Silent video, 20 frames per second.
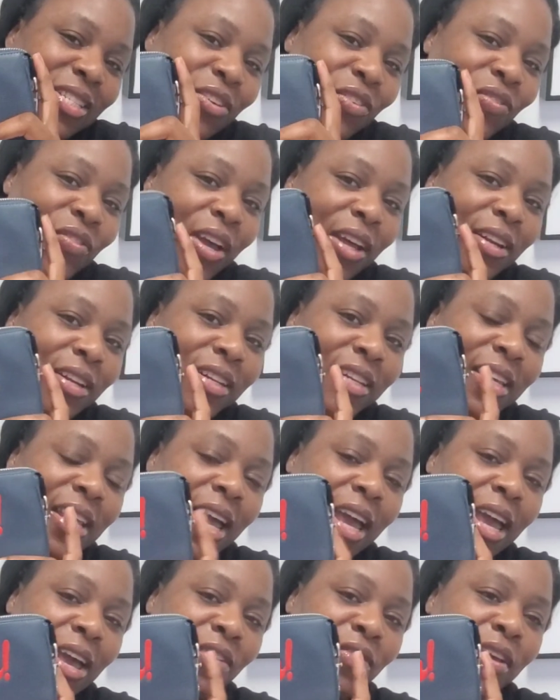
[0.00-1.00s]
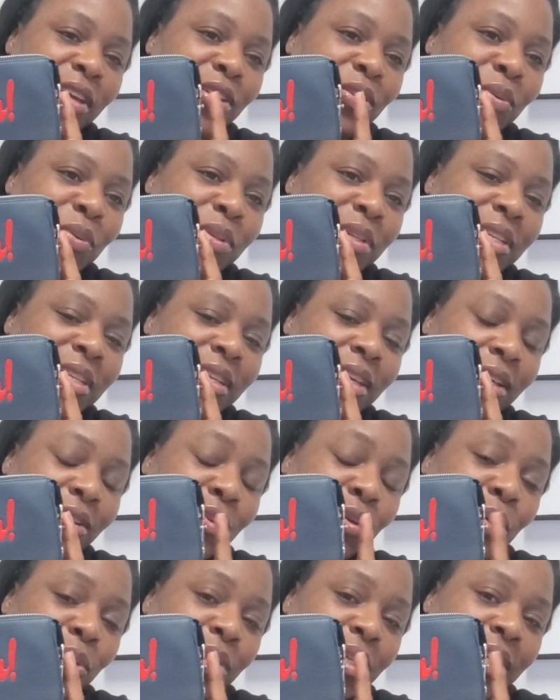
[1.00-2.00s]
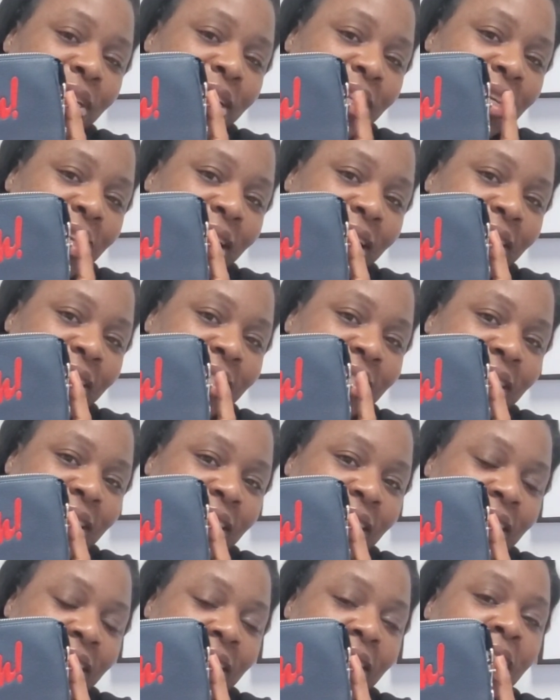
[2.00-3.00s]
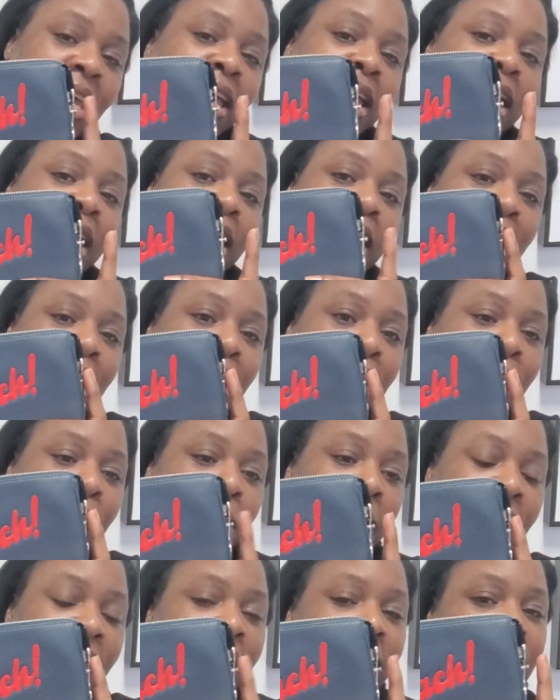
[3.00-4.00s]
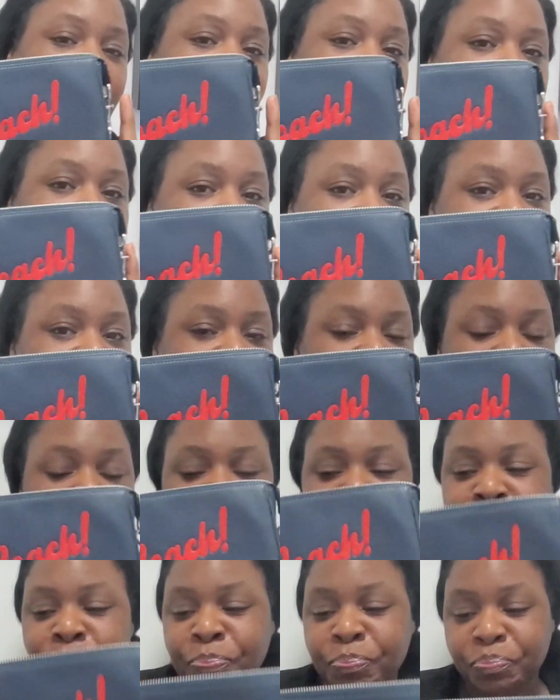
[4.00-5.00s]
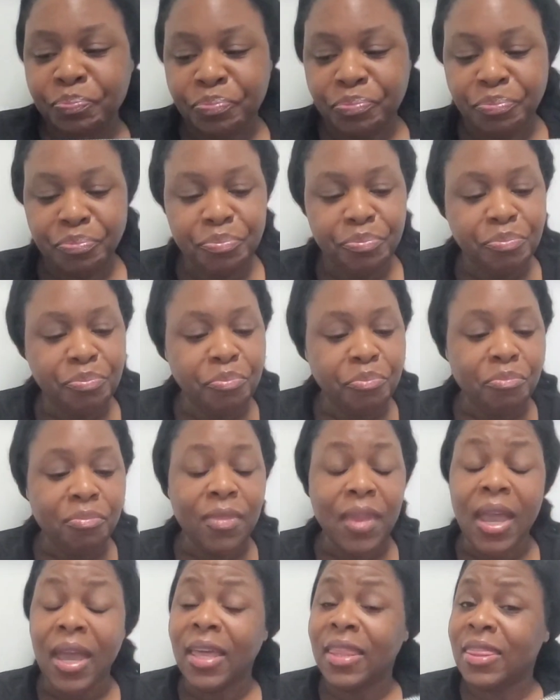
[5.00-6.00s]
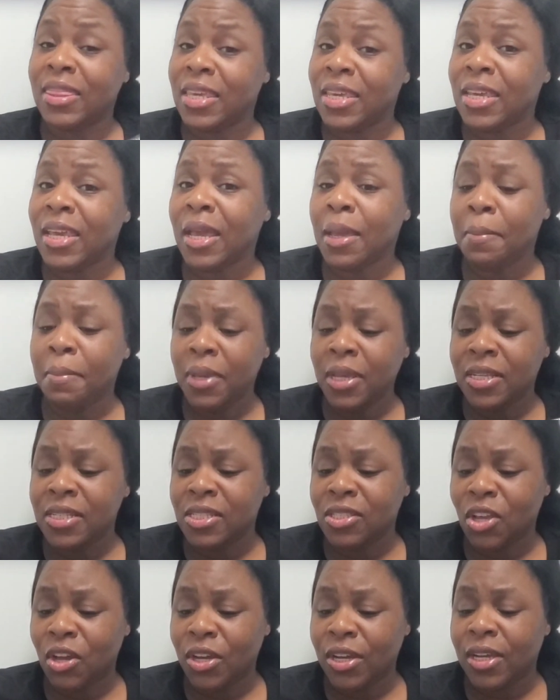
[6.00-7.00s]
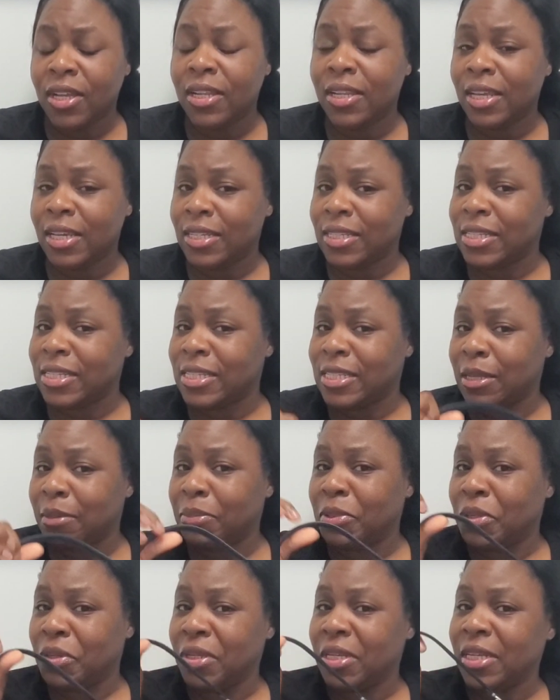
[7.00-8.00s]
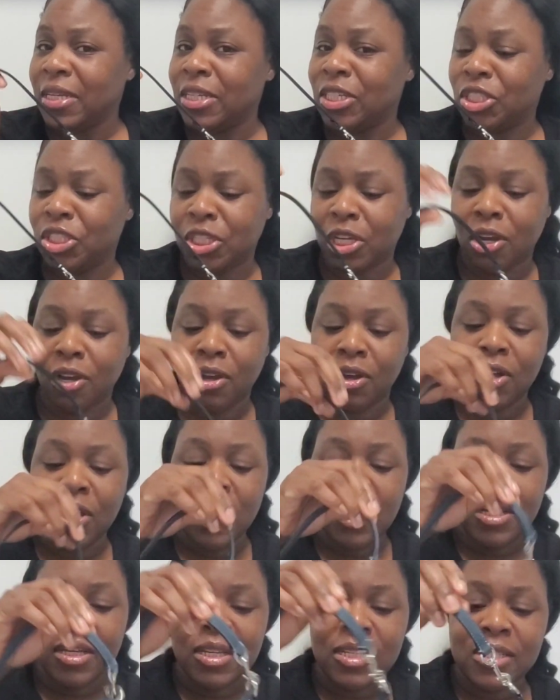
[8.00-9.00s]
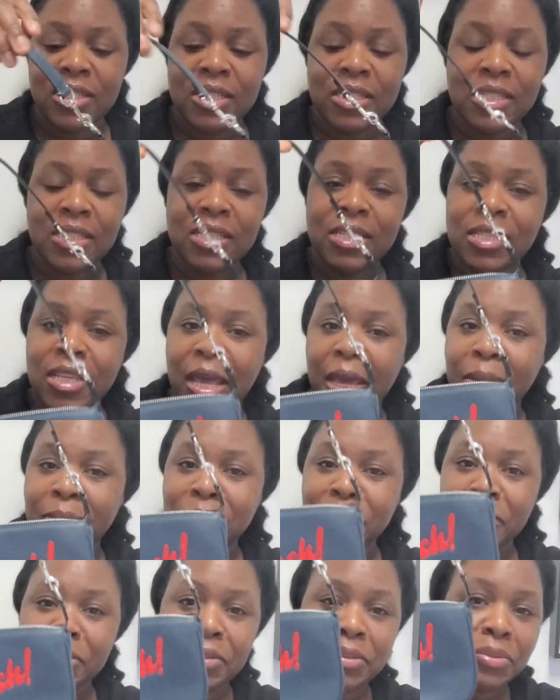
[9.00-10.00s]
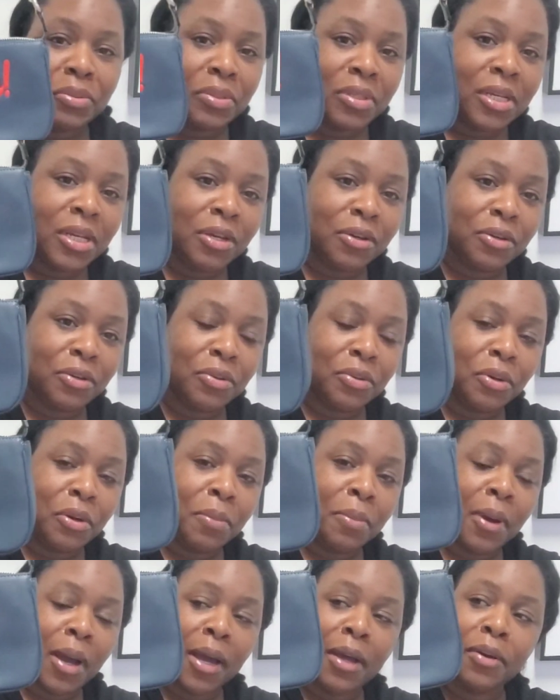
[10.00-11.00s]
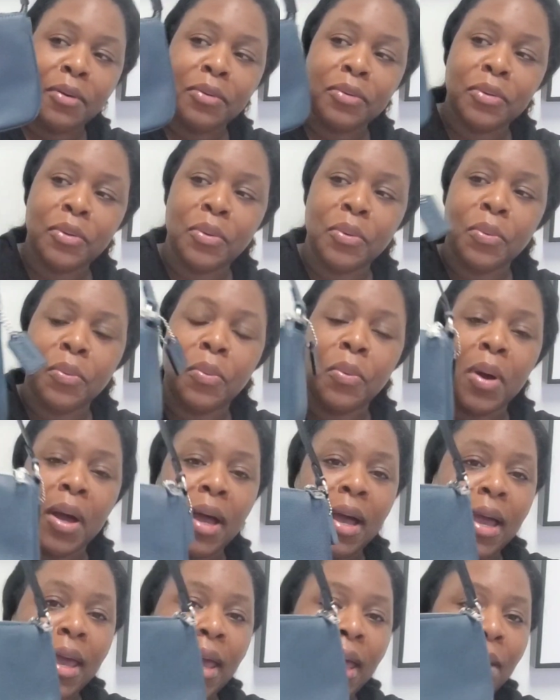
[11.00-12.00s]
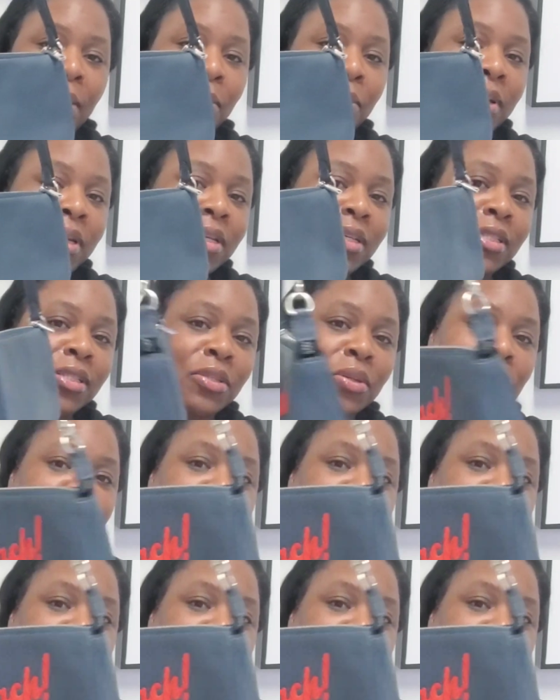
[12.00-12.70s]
to finally have a Nolita 19 in my collection. I think I may start collecting some Nolitas, y'all, because this is absolutely adorable. I don't know why I waited so